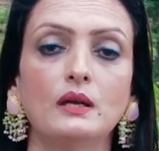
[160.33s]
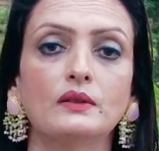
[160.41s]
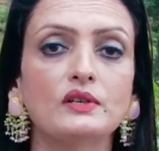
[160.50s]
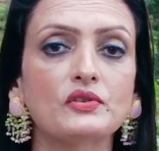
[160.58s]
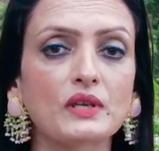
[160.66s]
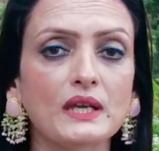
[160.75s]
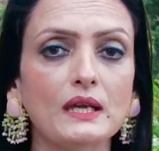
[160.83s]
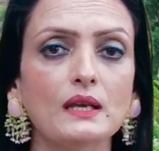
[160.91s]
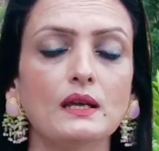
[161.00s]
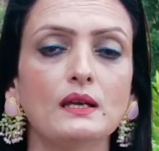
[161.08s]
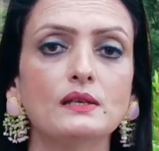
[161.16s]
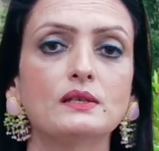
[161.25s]
The seed
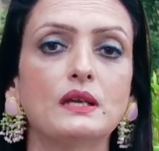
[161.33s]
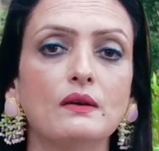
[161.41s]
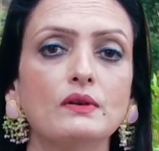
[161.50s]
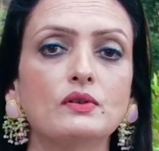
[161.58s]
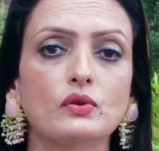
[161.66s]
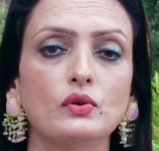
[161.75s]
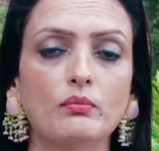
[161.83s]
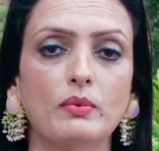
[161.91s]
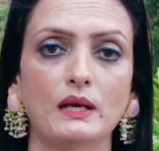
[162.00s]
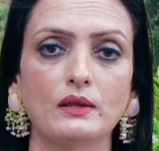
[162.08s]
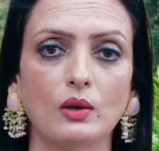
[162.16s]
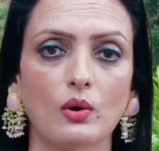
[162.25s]
is given to you
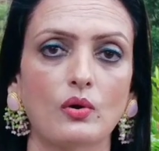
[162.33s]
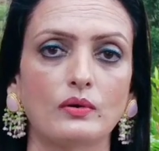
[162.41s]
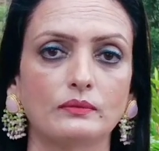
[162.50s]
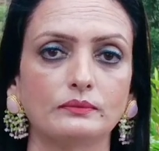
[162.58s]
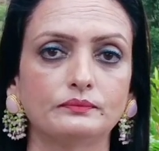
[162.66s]
by the Lord.